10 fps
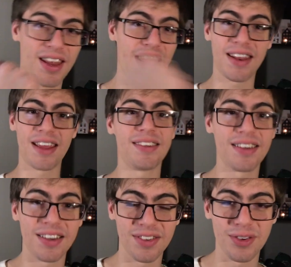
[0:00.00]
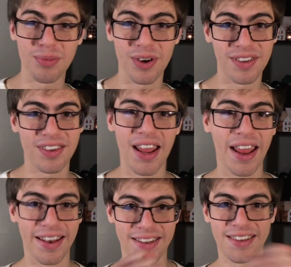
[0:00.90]
and anti-consumerist
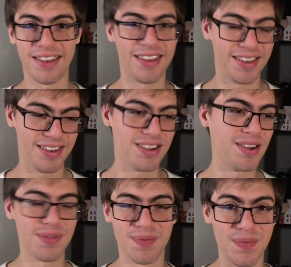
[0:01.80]
and, you know,